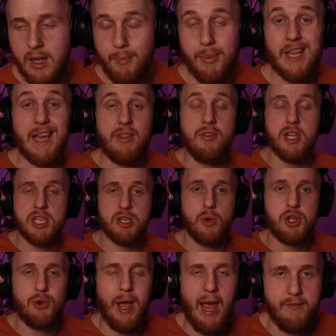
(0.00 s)
But again, this is what
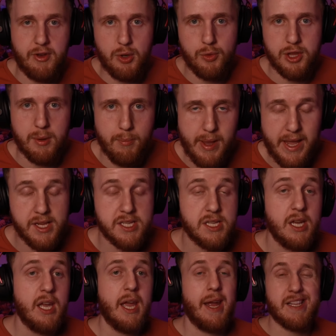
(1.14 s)
you have to do with the Mace.
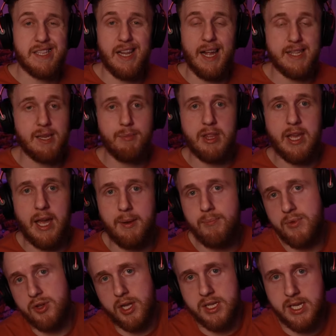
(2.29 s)
It is not something that
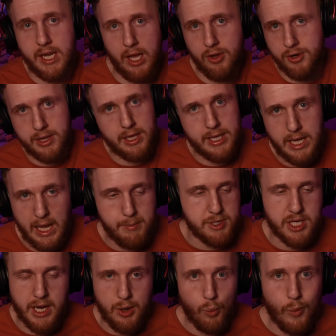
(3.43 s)
you can scale into the late game and just
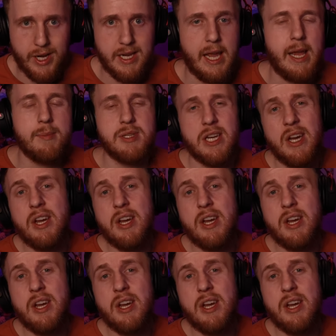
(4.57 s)
kind of win games.